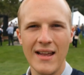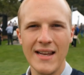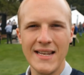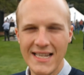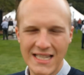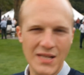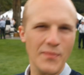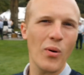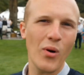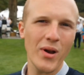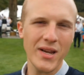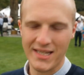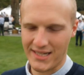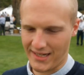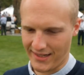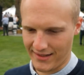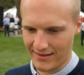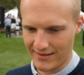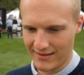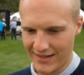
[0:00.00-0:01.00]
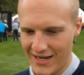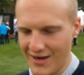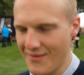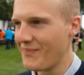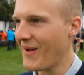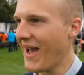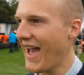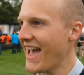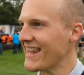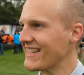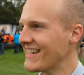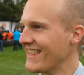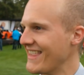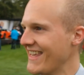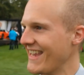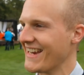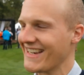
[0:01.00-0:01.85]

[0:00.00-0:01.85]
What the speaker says: disappointing compared to the